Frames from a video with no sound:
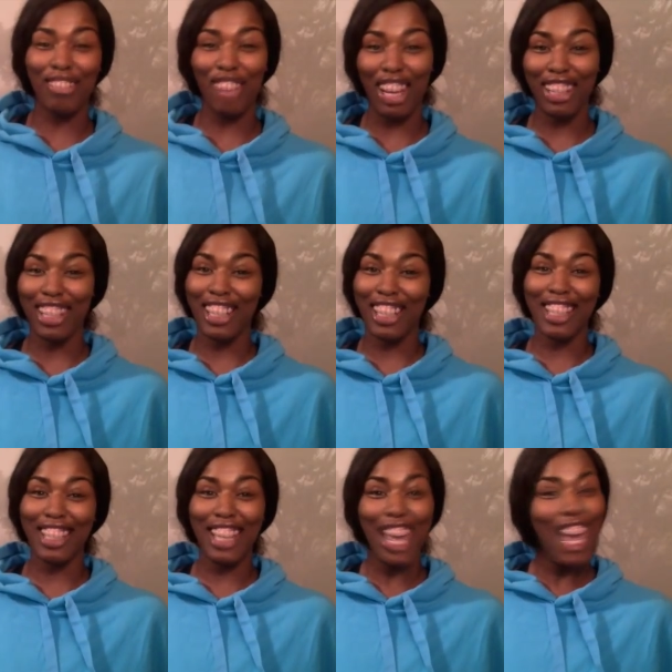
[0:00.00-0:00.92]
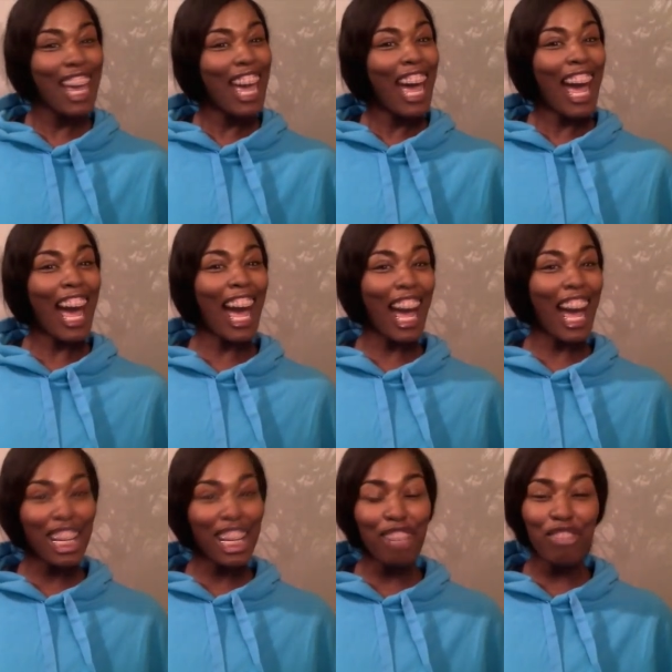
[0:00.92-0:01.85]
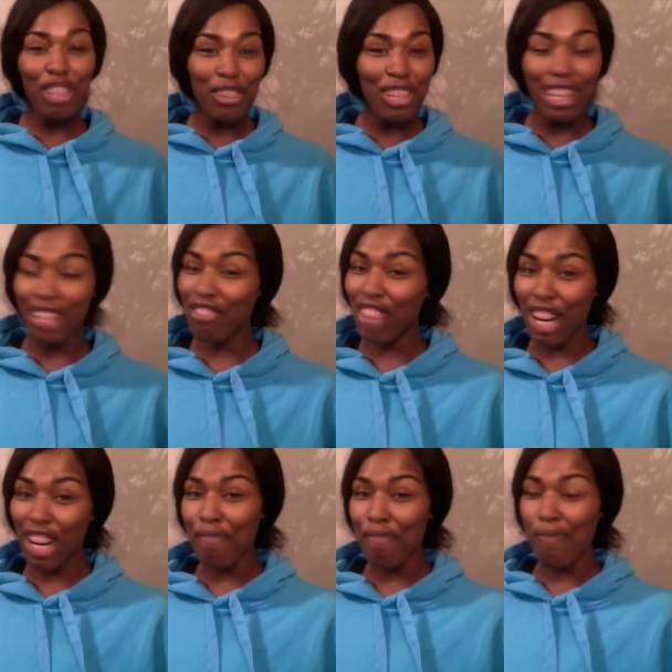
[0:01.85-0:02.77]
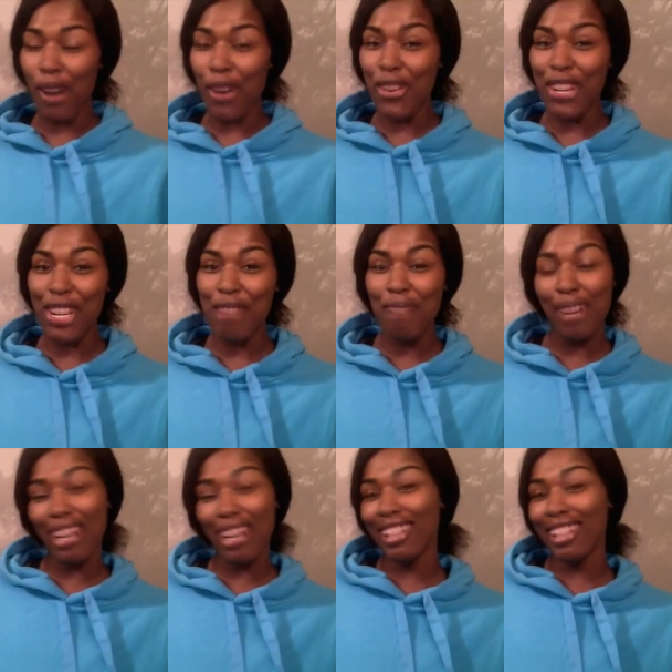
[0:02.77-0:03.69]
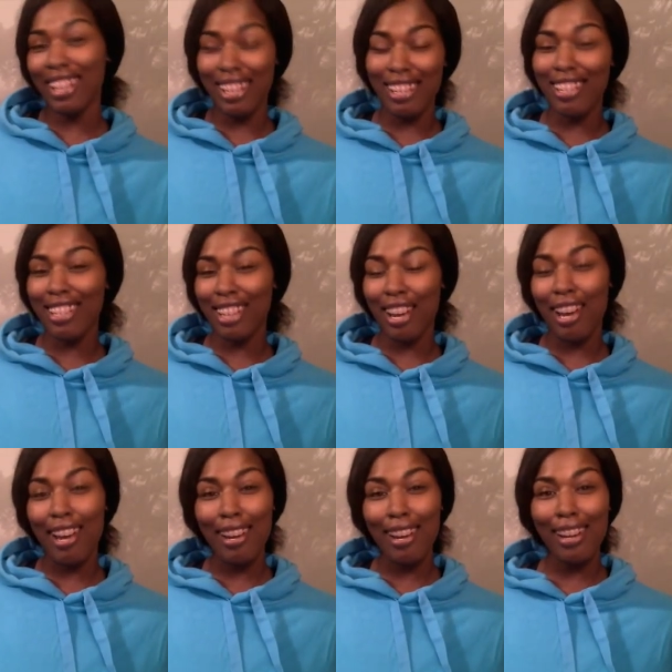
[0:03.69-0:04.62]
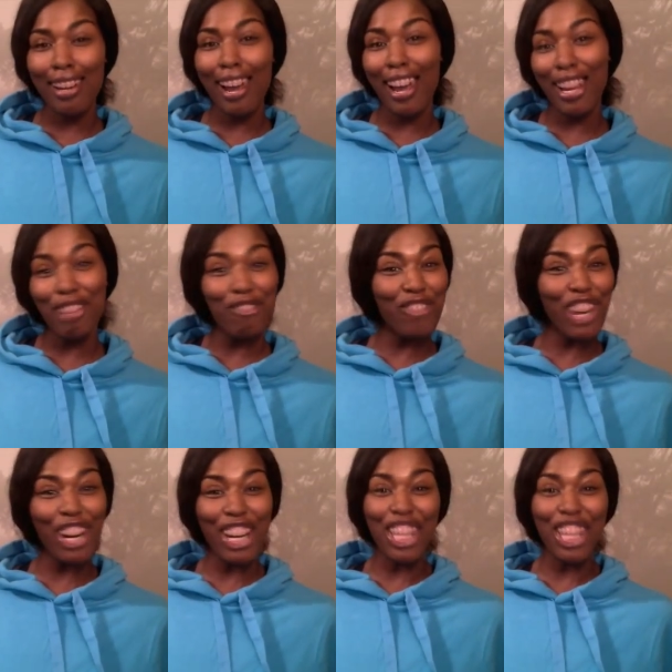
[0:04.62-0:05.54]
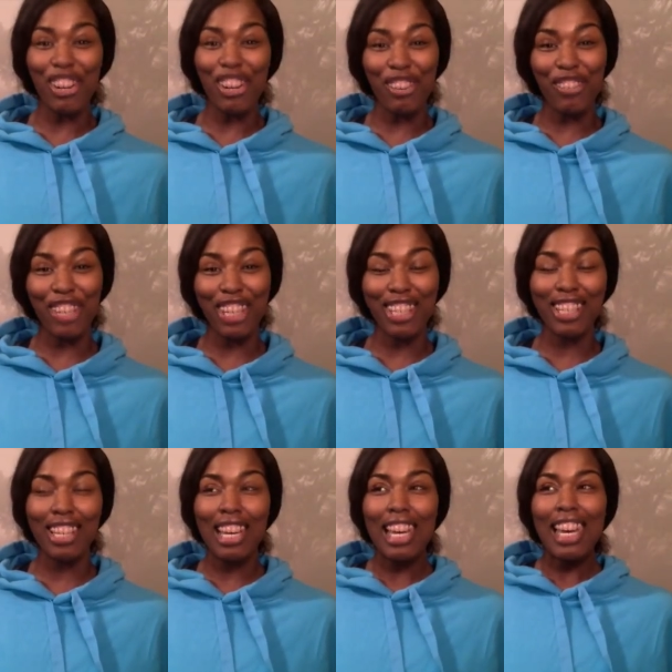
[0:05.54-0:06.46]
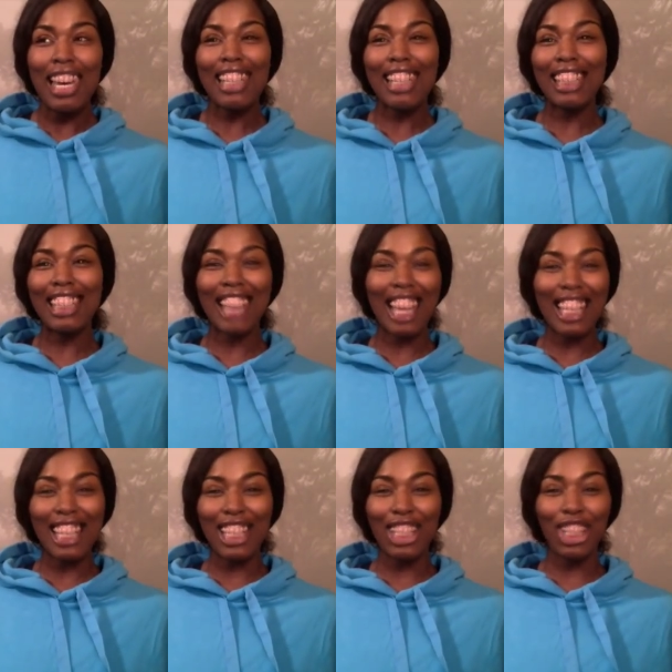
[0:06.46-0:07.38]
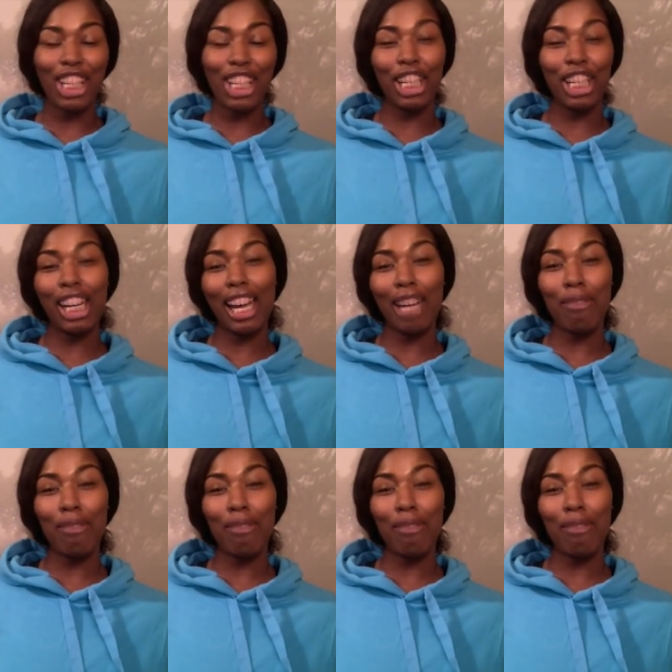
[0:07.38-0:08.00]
about this. I am doing this very boldly, but in the inside, I am very nervous. And it's not necessarily like